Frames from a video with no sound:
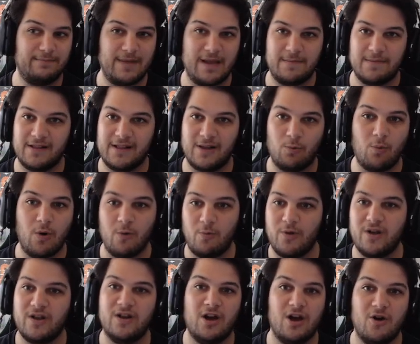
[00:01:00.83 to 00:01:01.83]
down maybe like what
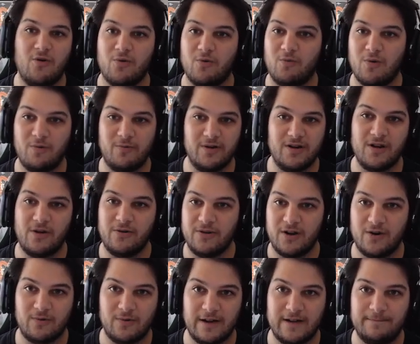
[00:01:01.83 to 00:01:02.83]
we know or what we don't
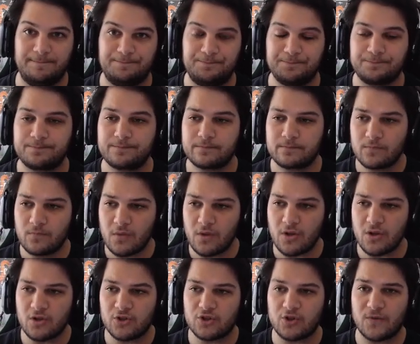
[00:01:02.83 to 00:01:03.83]
know, right?
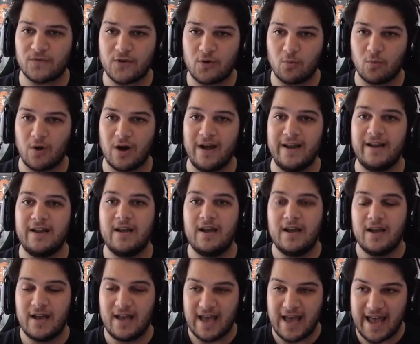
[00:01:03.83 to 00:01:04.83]
So if you want
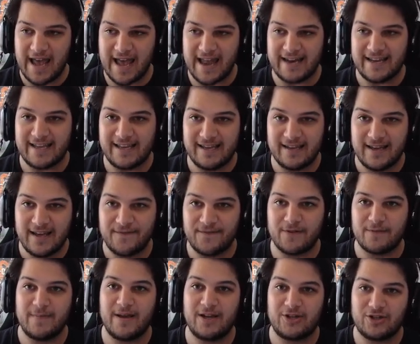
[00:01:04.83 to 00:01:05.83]
any
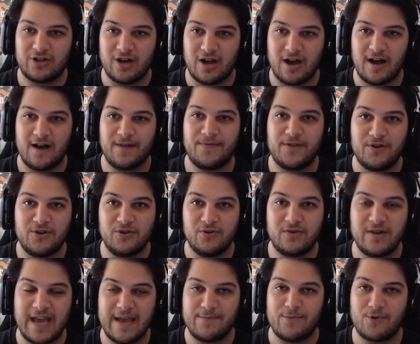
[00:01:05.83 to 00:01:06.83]
information on the new
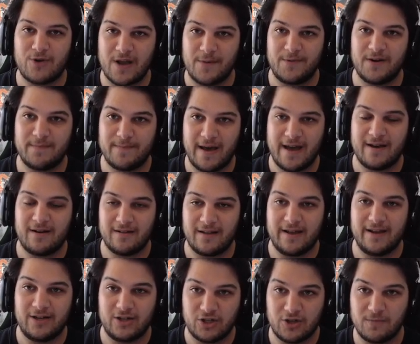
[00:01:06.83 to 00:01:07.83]
game mode coming to Battle
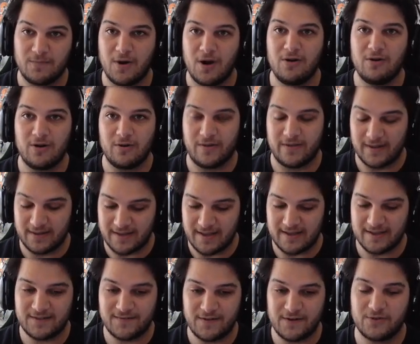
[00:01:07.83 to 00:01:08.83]
Line tomorrow, at the
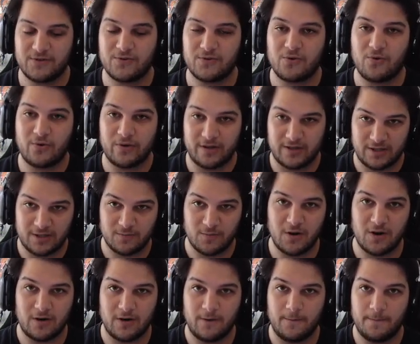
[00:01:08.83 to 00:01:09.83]
day this video is recording,
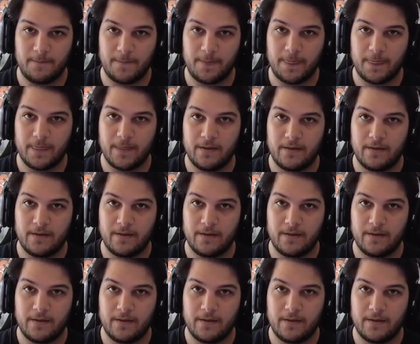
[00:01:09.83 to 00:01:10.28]
tomorrow,